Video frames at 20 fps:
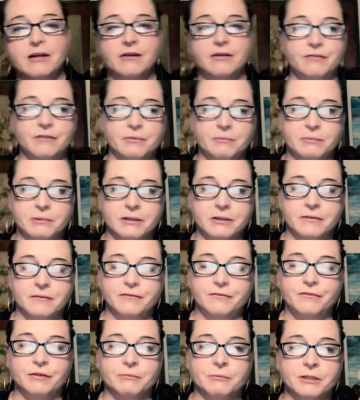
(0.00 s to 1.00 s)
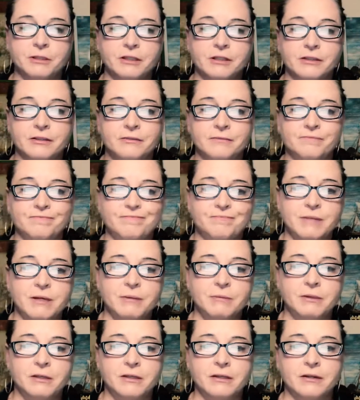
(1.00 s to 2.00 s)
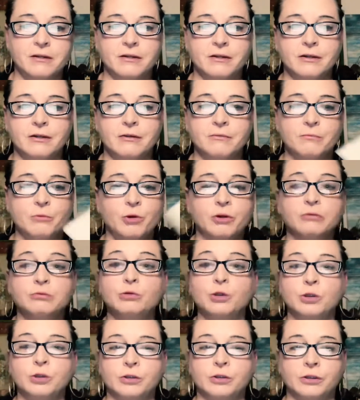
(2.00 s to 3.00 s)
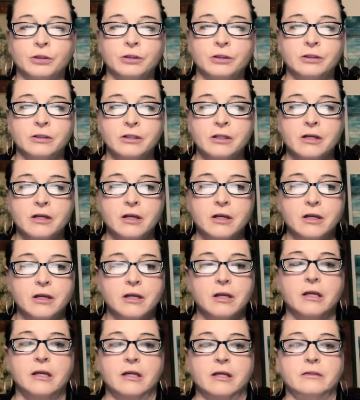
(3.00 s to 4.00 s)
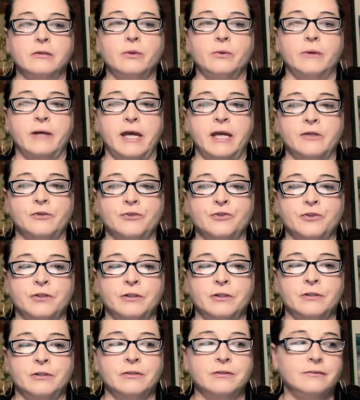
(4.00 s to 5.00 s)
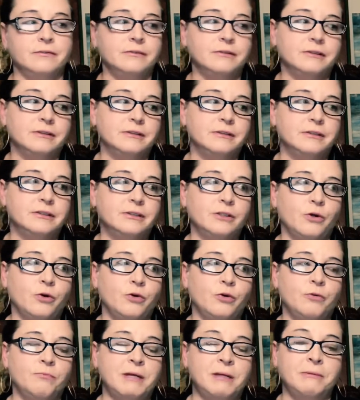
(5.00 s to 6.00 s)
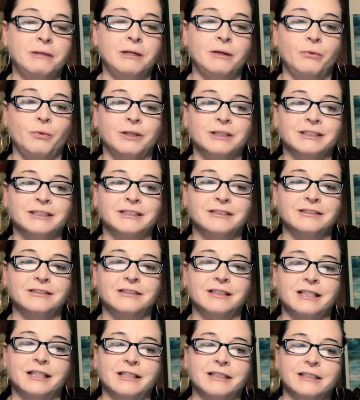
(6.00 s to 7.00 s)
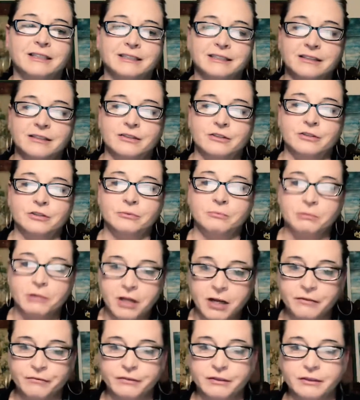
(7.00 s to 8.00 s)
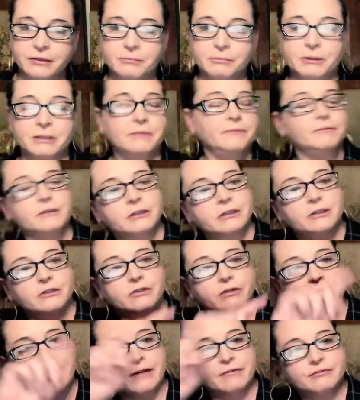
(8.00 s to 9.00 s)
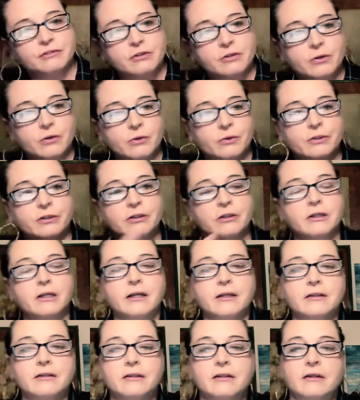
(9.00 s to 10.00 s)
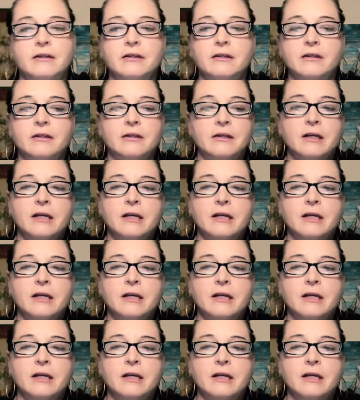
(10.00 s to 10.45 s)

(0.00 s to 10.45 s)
from a maybe a more rural location. So maybe it wasn't like listed under Brockville, but you'd have to go and look at the